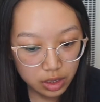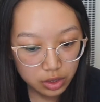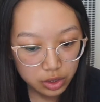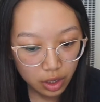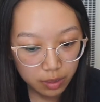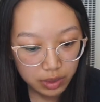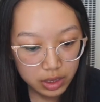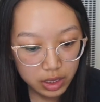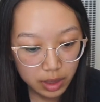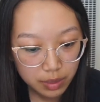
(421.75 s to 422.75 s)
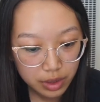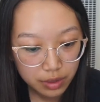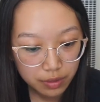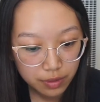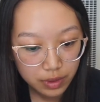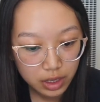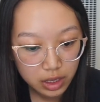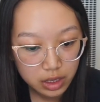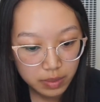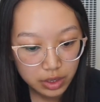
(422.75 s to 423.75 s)
sharply tapered and fitted,
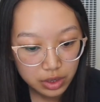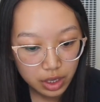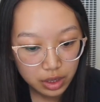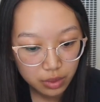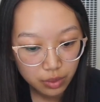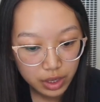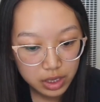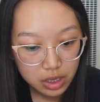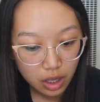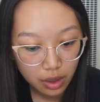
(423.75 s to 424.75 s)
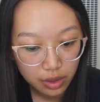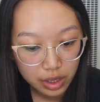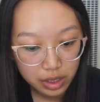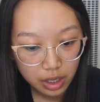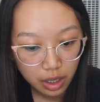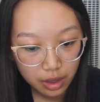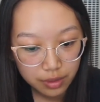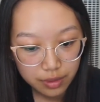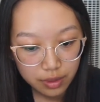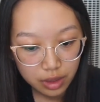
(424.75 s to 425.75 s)
especially at the waist, collar, and
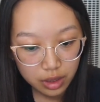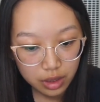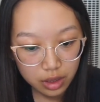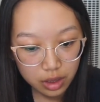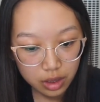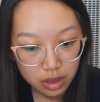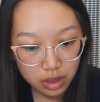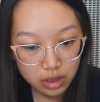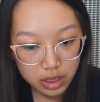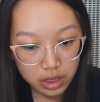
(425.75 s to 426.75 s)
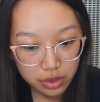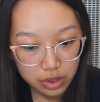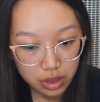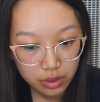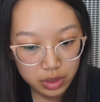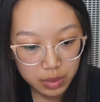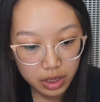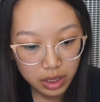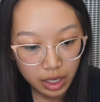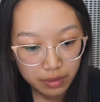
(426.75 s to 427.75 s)
cuff. Detail should always be
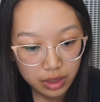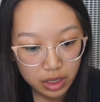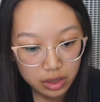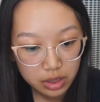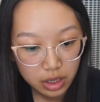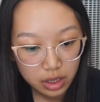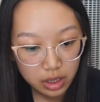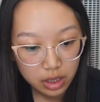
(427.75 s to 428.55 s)
lively, energetic.